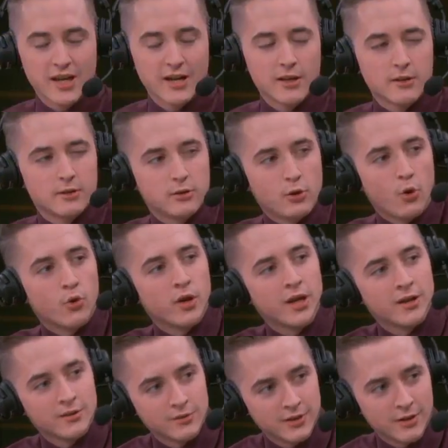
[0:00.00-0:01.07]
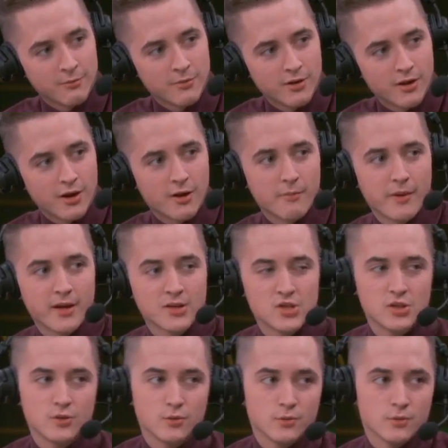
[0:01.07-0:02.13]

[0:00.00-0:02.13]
of donated to them by G2.